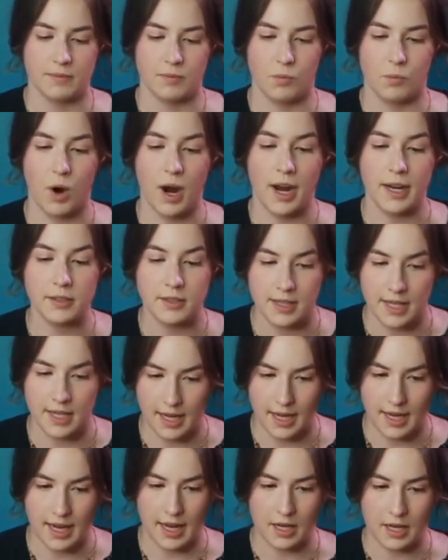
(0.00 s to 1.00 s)
Why do they
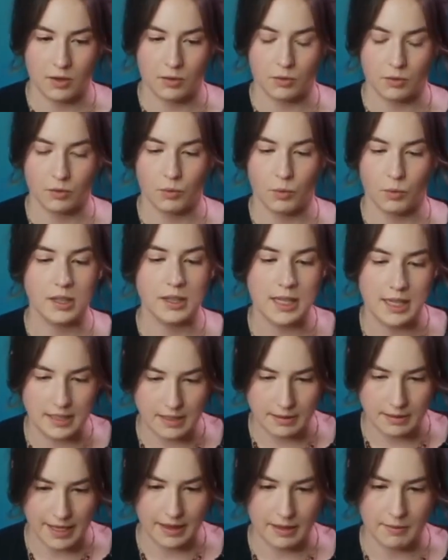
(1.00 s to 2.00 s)
get angry? What
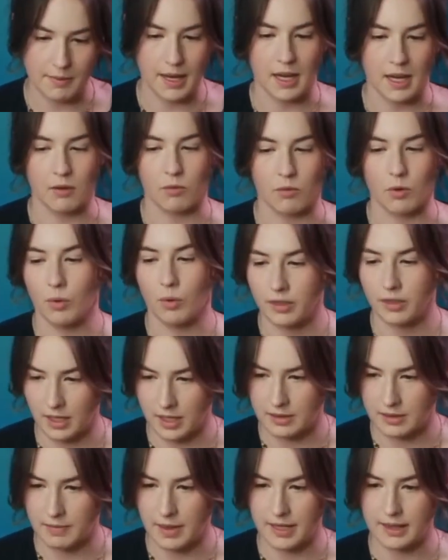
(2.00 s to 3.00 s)
things make them angry? What
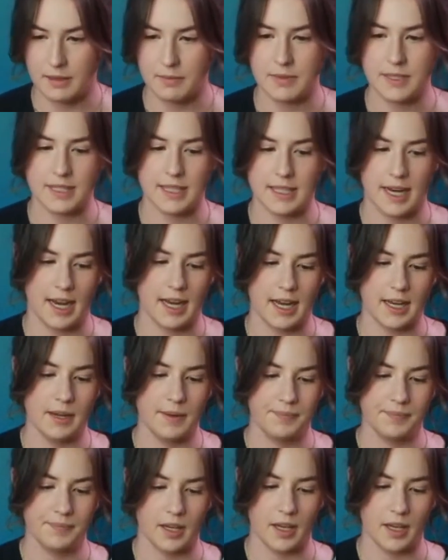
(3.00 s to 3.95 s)
things make them sad?